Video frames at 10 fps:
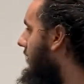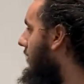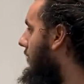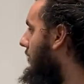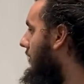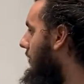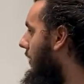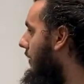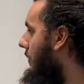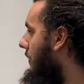so
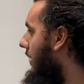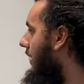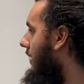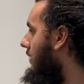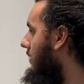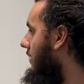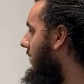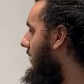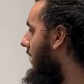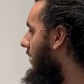tomorrow when we get in, just
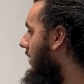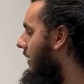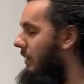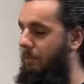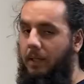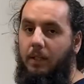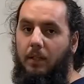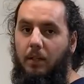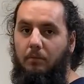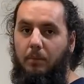get that cut up and
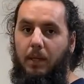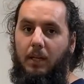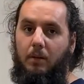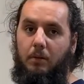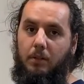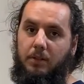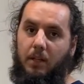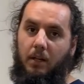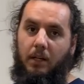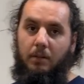the remaining orders
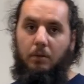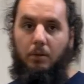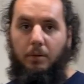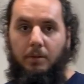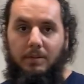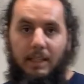that are on hold